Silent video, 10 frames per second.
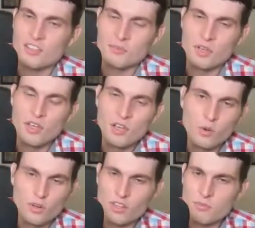them,
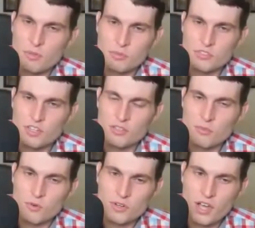what other people tell them,
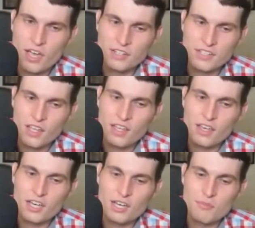or not.
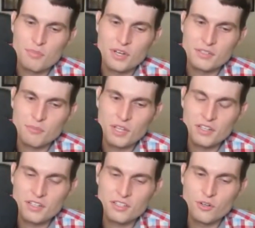Um, but, but,
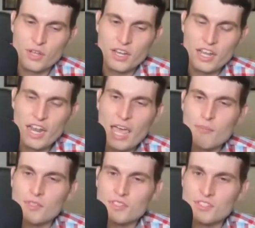you know, it, it
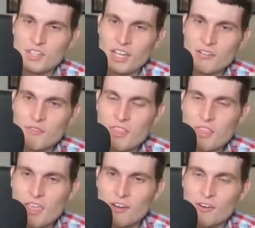happens kind of in
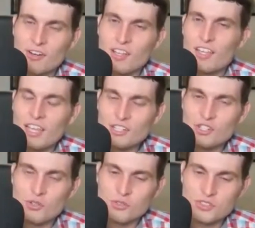their
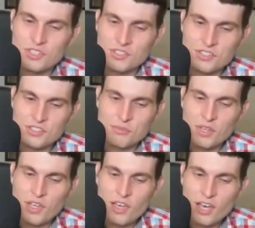internal system.
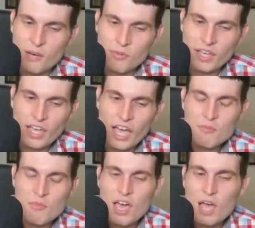Uh, like I,
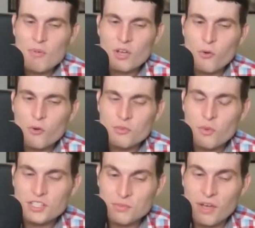I'm not going to
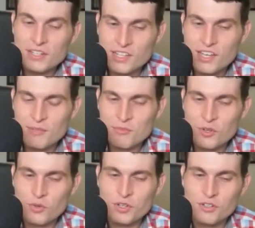waste my time
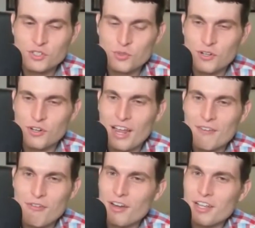going on Twitter
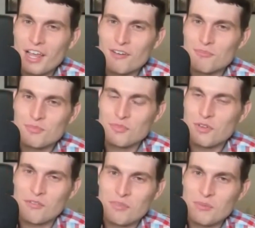and finding out
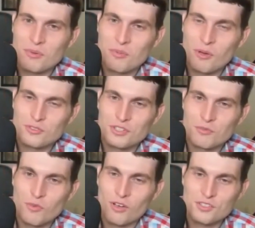people
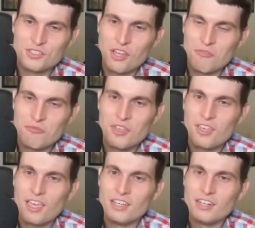posting wrong stuff
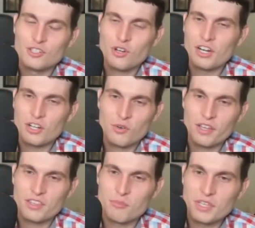and, and try to
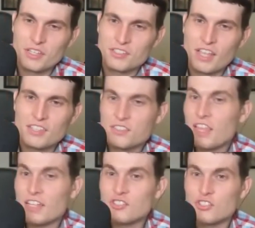correct them, because that's,
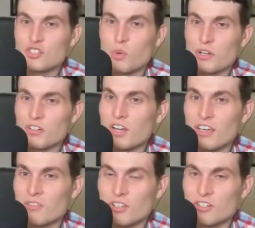that's just Twitter.
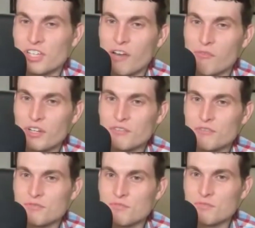Literally every
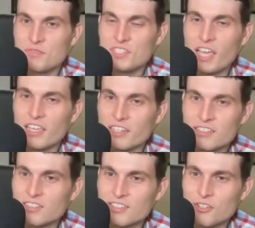
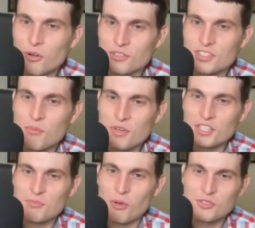second, you know,
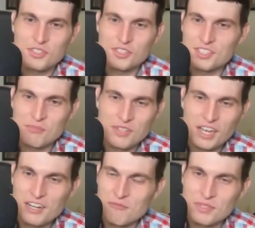somebody is posting some
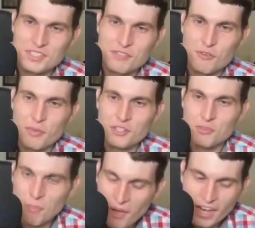kind of
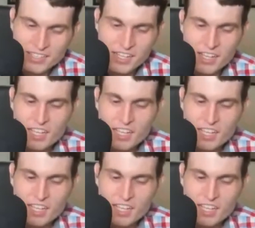misinformation. But